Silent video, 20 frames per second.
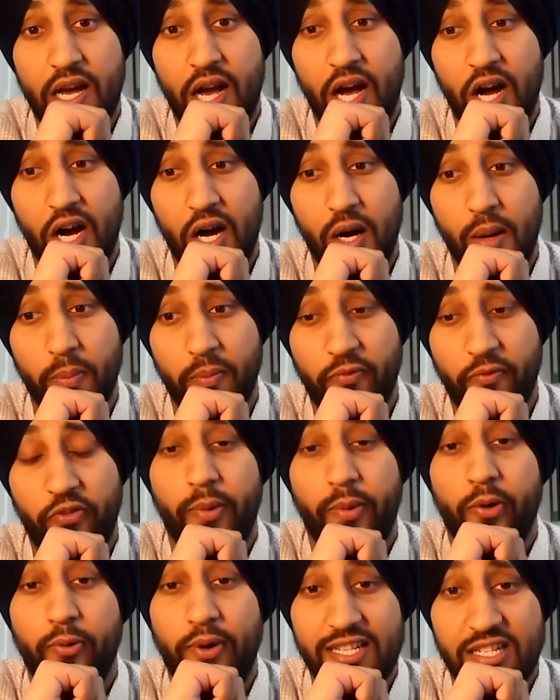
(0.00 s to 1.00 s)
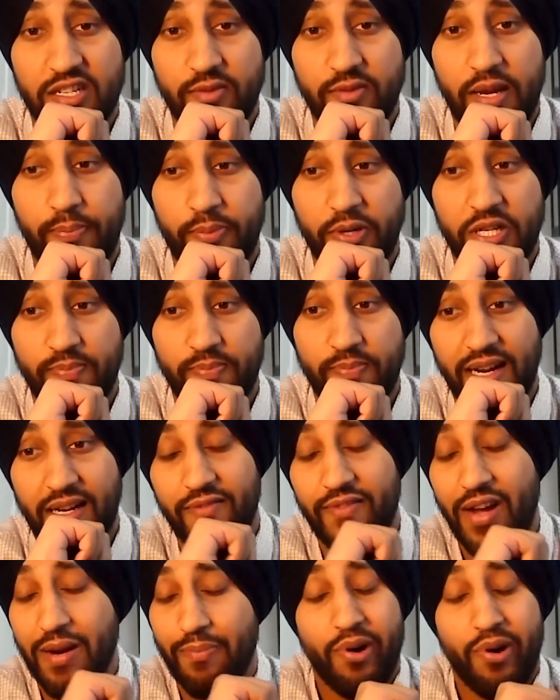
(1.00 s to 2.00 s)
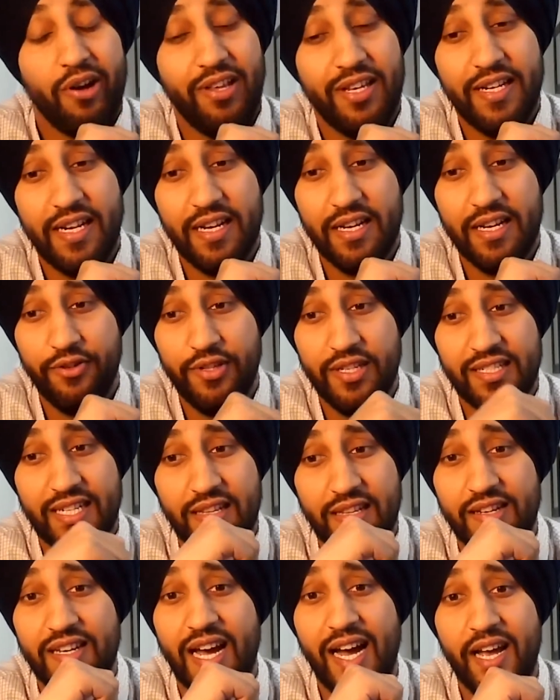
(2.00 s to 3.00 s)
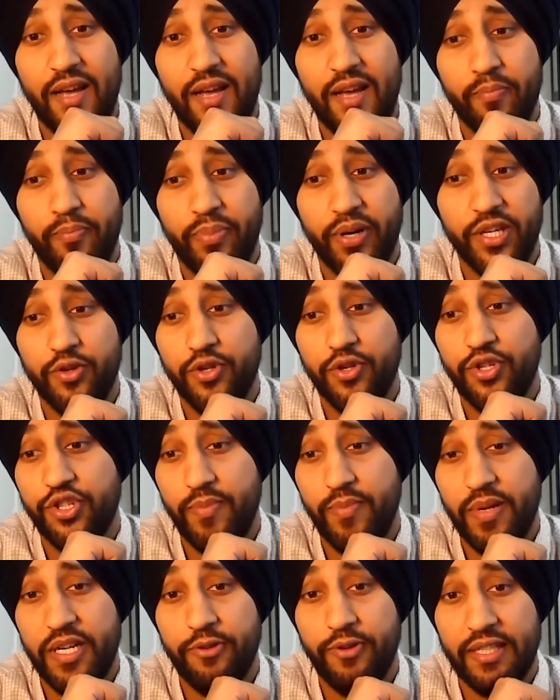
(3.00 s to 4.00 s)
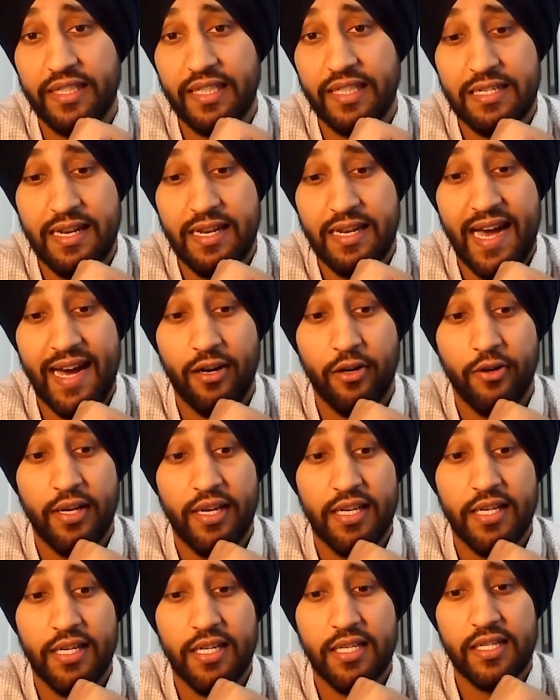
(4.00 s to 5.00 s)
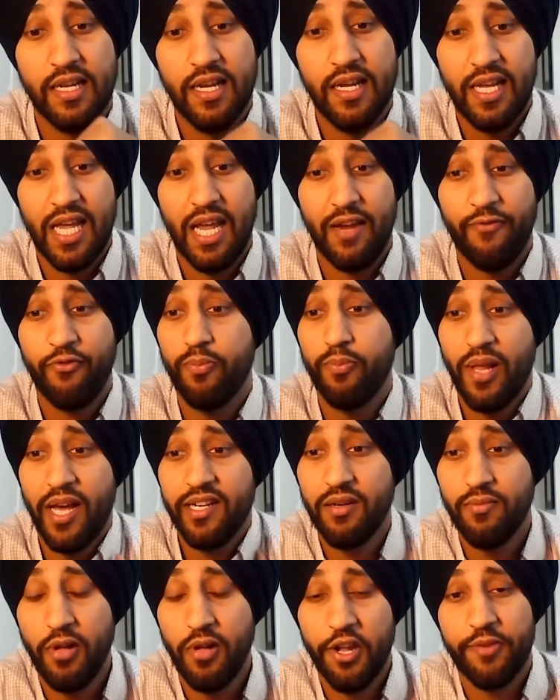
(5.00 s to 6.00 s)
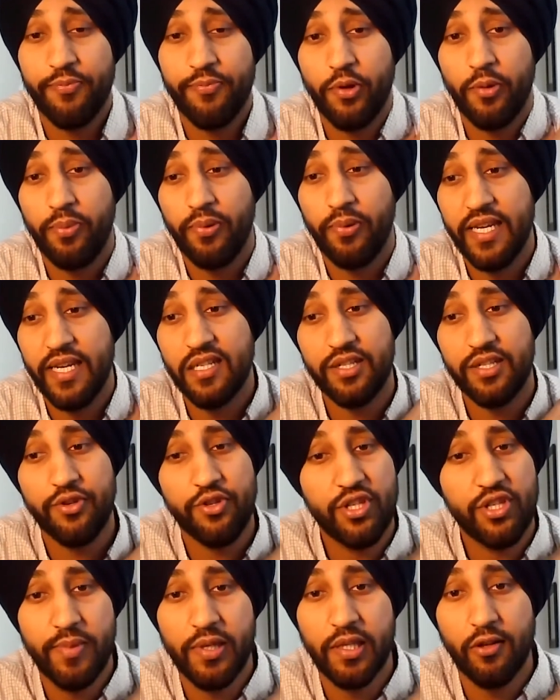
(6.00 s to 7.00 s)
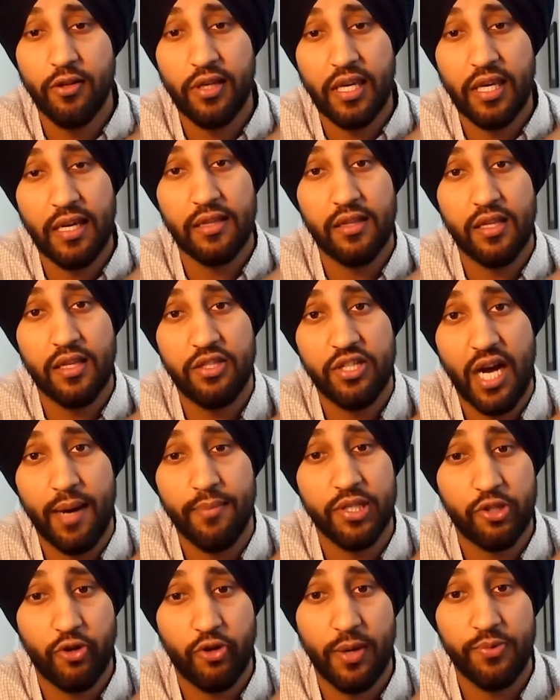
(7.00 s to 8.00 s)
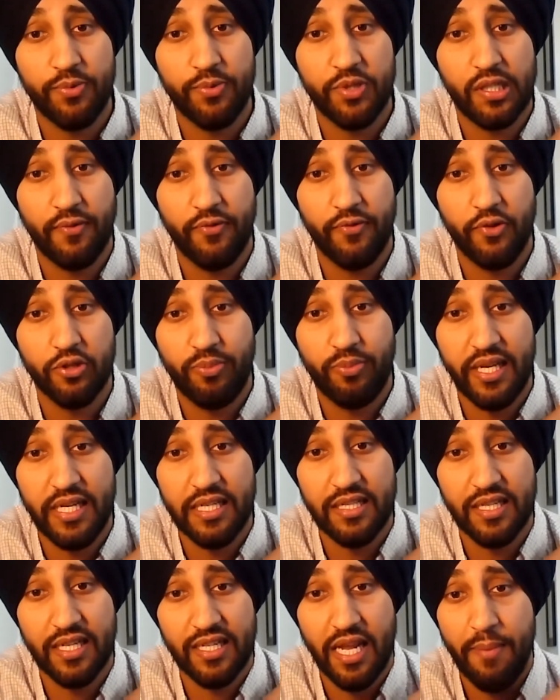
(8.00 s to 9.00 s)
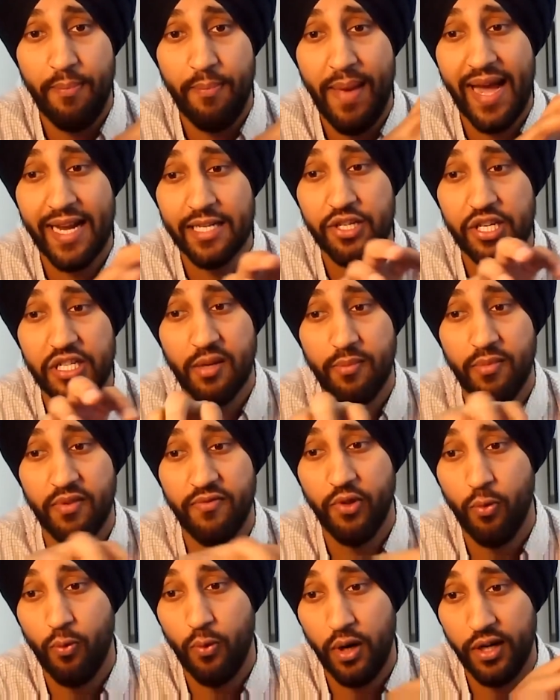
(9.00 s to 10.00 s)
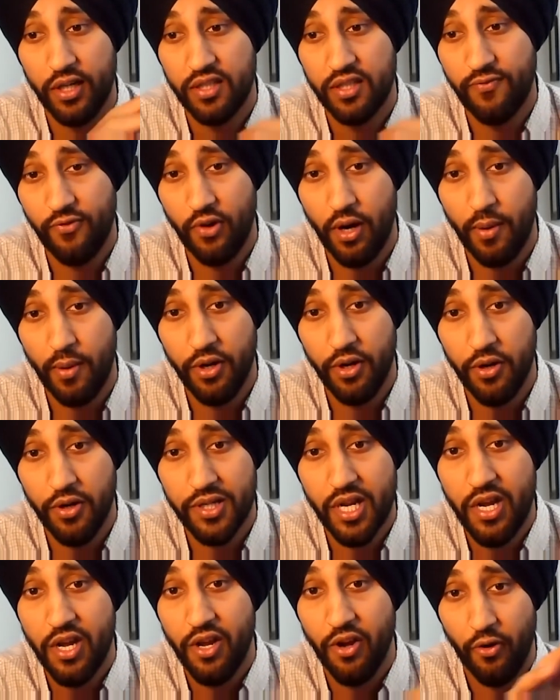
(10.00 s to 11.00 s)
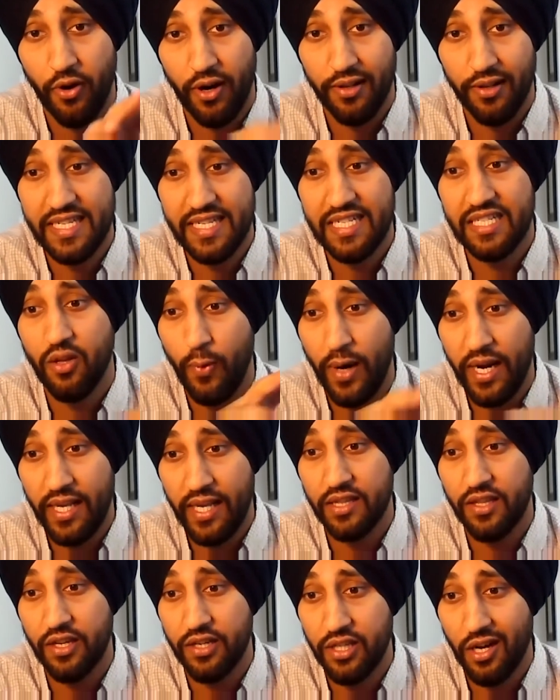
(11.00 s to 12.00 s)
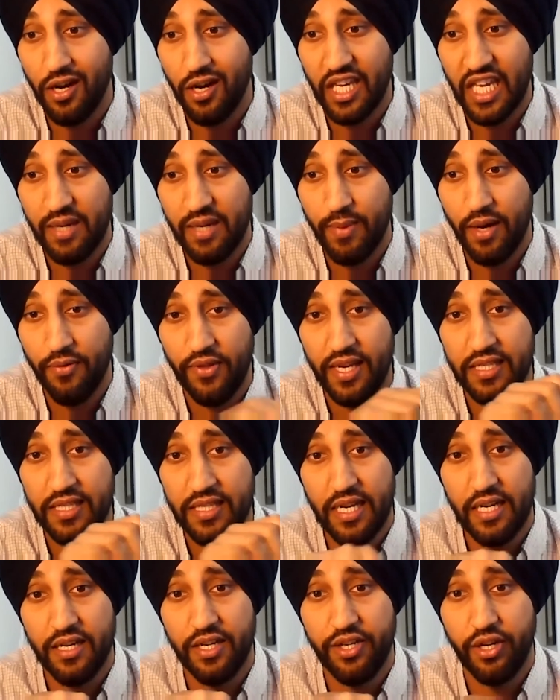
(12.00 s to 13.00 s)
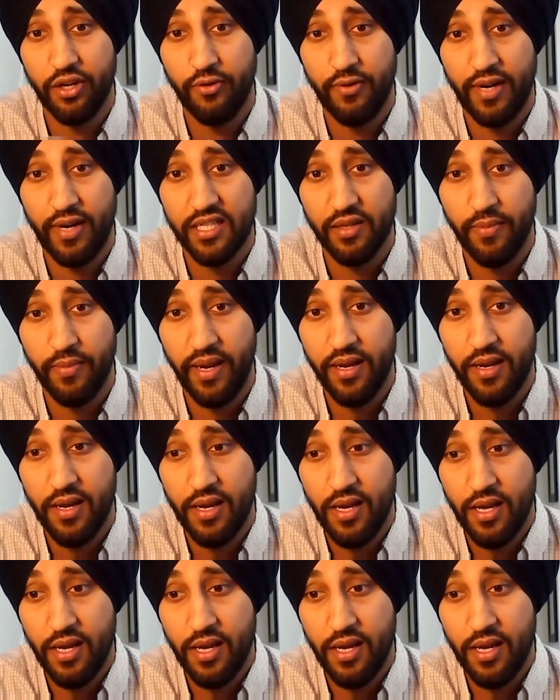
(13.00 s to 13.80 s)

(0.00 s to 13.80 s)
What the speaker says: From a resume perspective, I probably didn't do this at the time, but you should be doing this now, is if you're applying to multiple places, you should be looking at the job descriptions of those places and matching some of the words from those, or at least the way that they're talking about things, into your resume.